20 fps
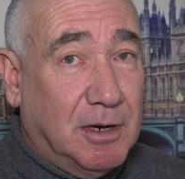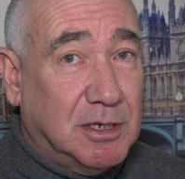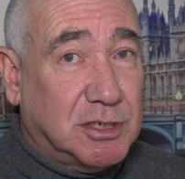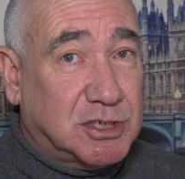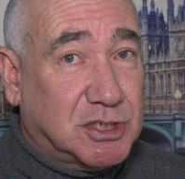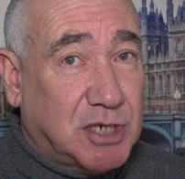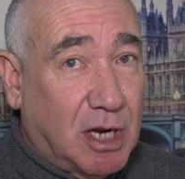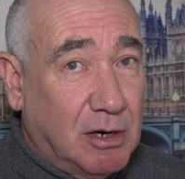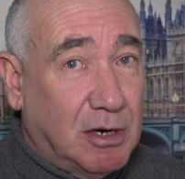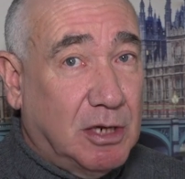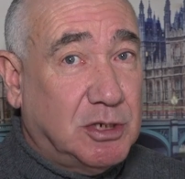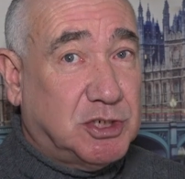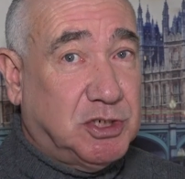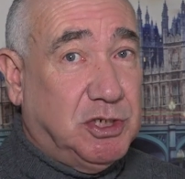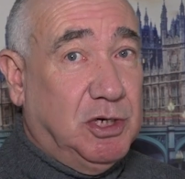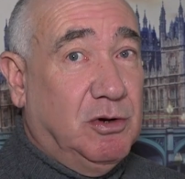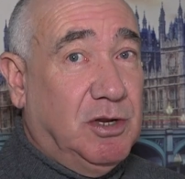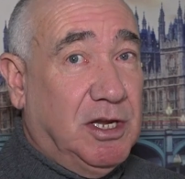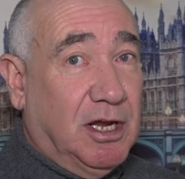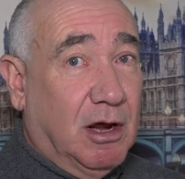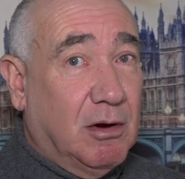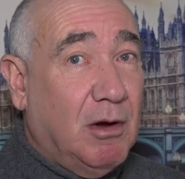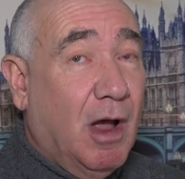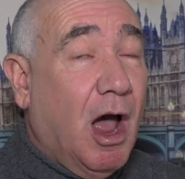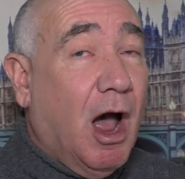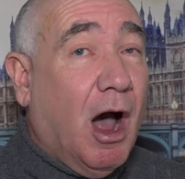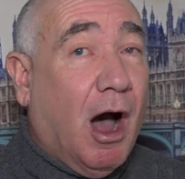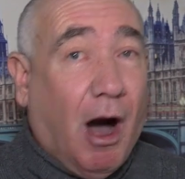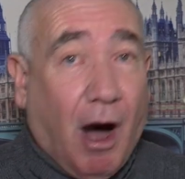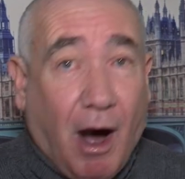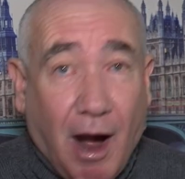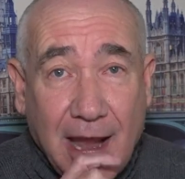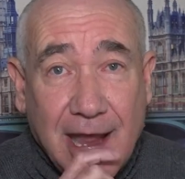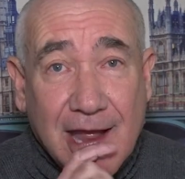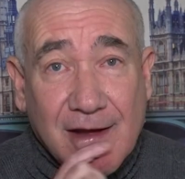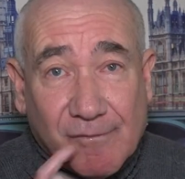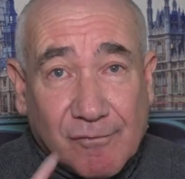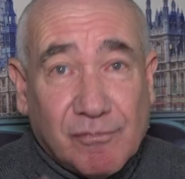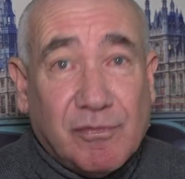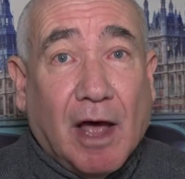my solo studio. I
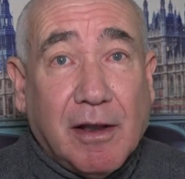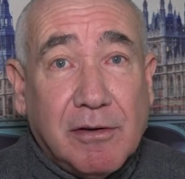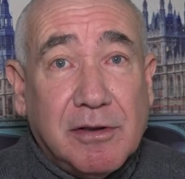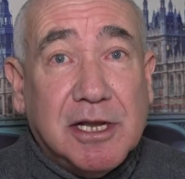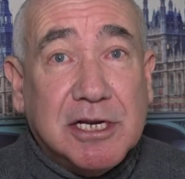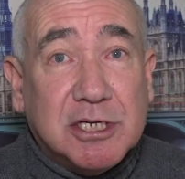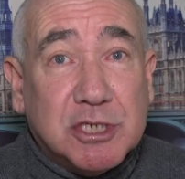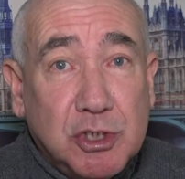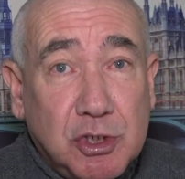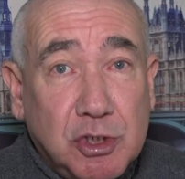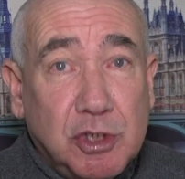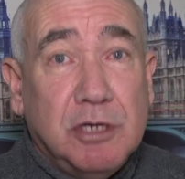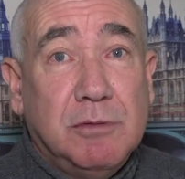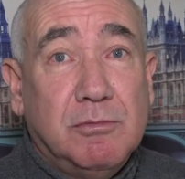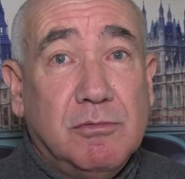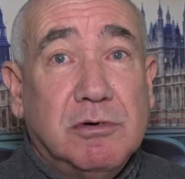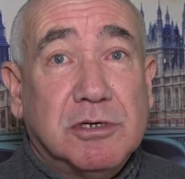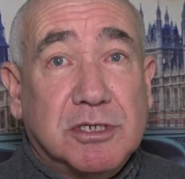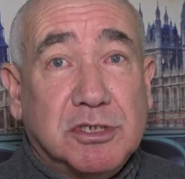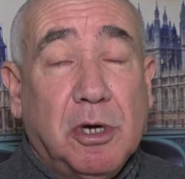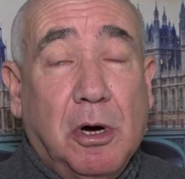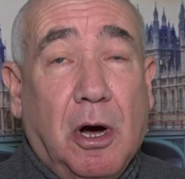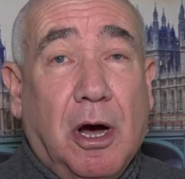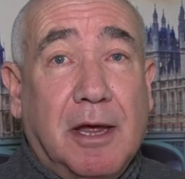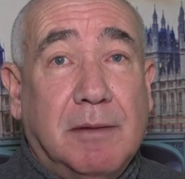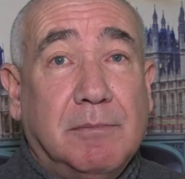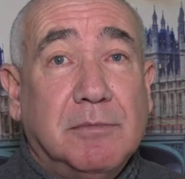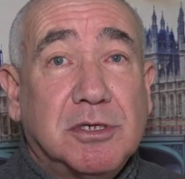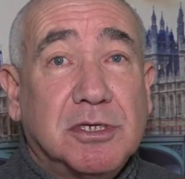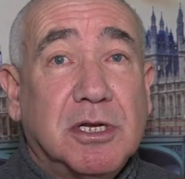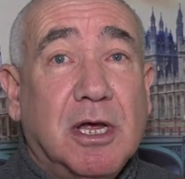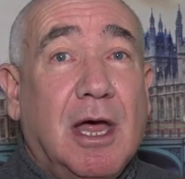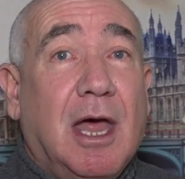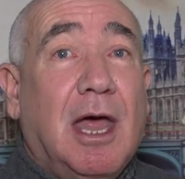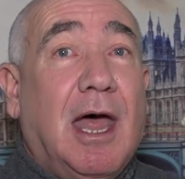have done this numerous times,